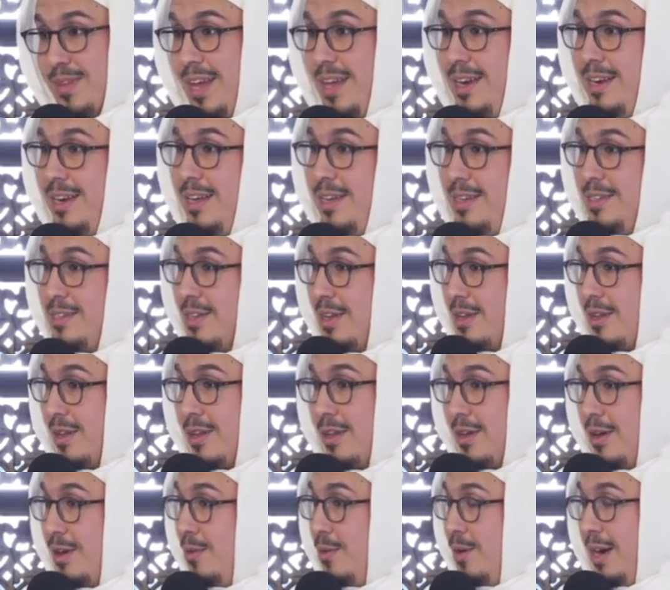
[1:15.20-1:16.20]
And he
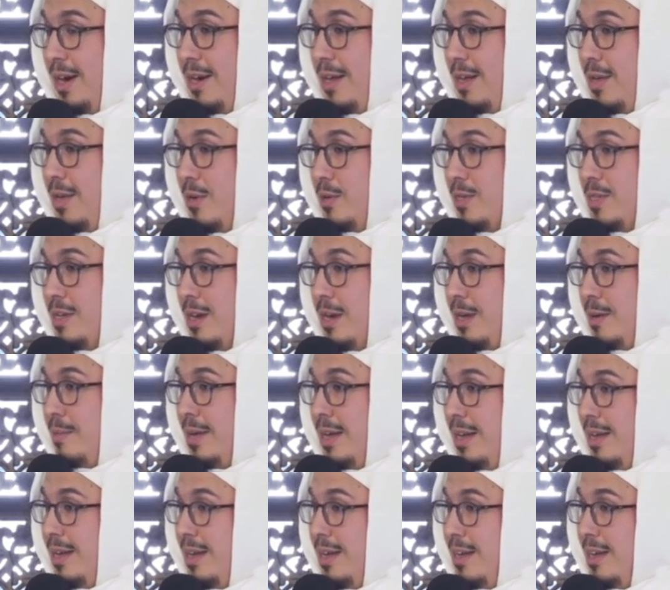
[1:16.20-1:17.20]
sallallahu alaihi wasallam
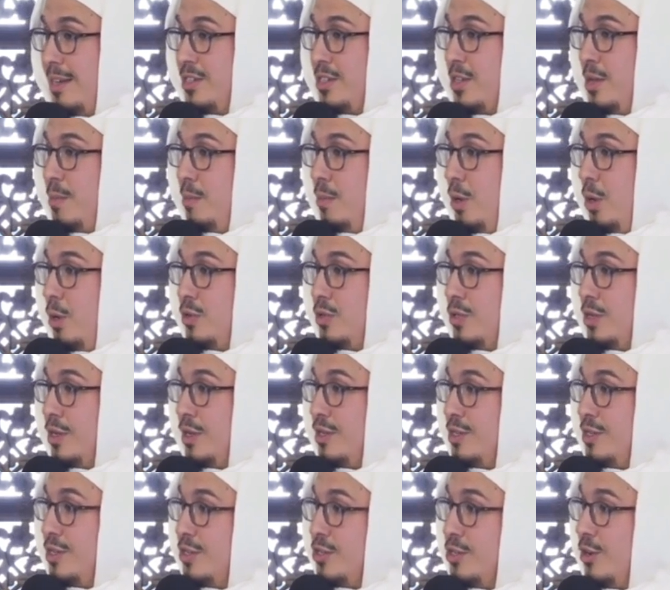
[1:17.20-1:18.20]
is the most
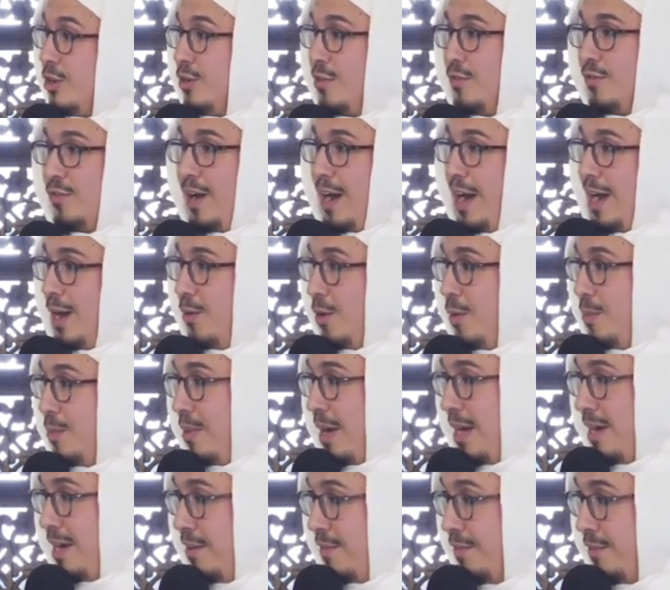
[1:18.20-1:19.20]
concerned for our
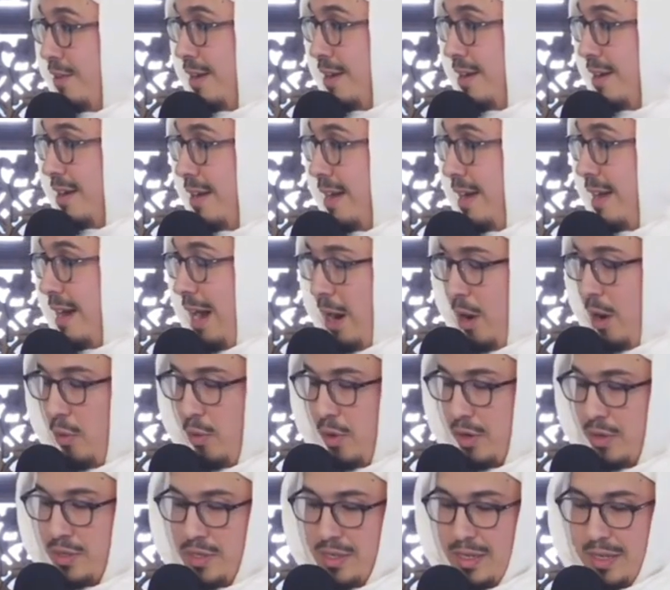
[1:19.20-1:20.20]
benefit and
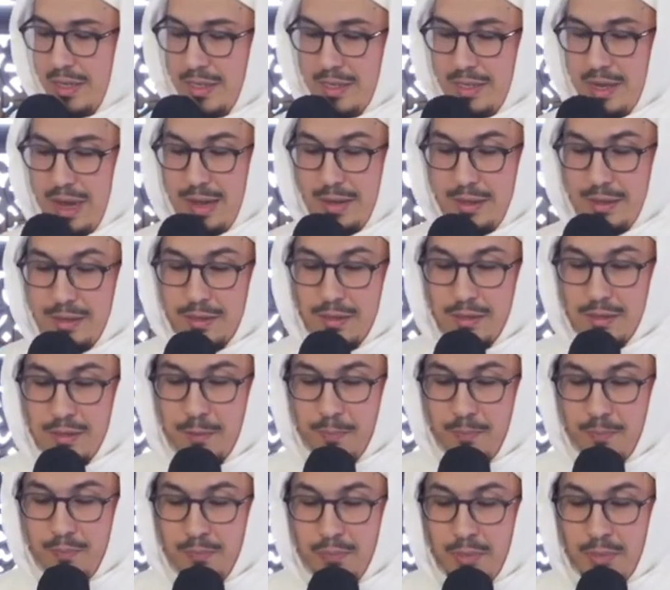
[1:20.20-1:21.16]
our success.